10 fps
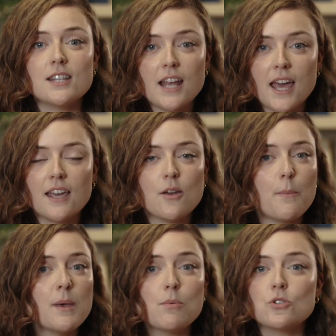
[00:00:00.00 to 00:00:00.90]
Today,
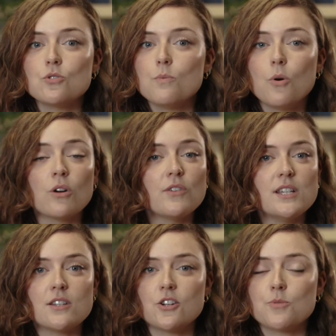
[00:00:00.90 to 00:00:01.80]
people do more
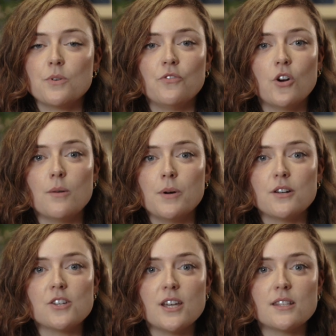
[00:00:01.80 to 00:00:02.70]
research before a
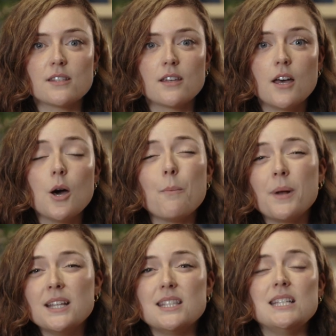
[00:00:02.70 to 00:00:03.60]
purchase,
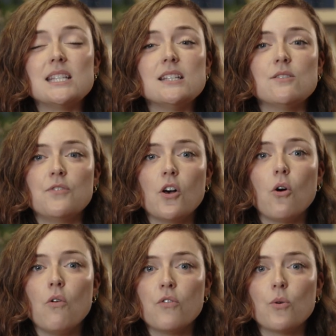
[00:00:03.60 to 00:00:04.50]
but it's easy to
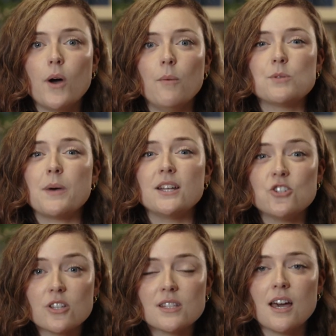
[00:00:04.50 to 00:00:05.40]
feel overwhelmed by
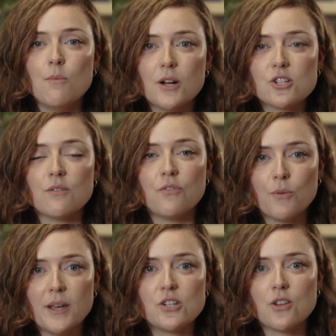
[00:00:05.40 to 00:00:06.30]
just how much
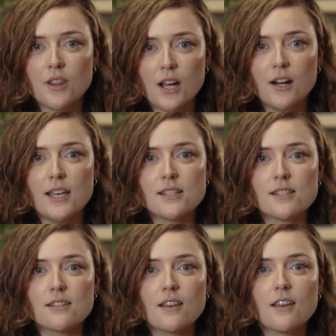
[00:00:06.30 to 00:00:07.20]
information there is.